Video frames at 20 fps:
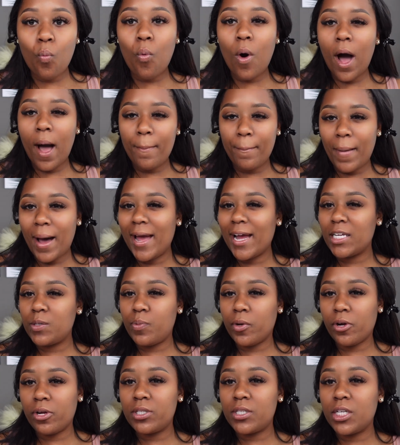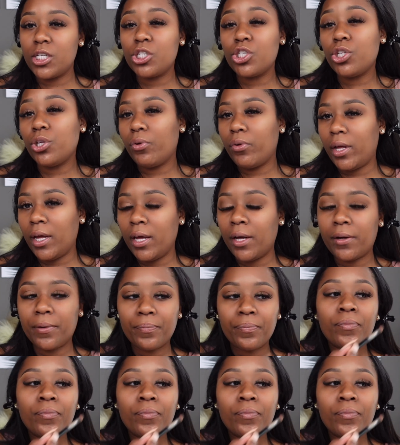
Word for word: why my experience is unique.